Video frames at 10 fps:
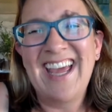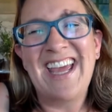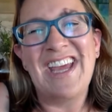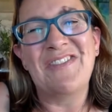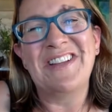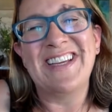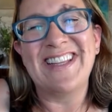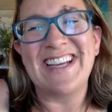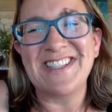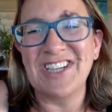Emily,
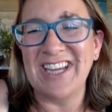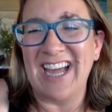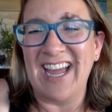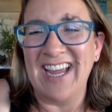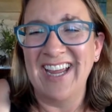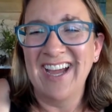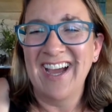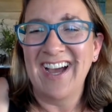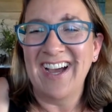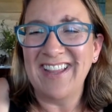that's okay.
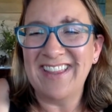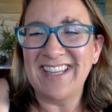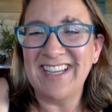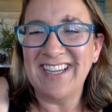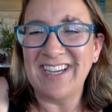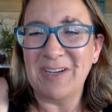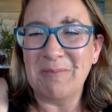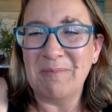I think that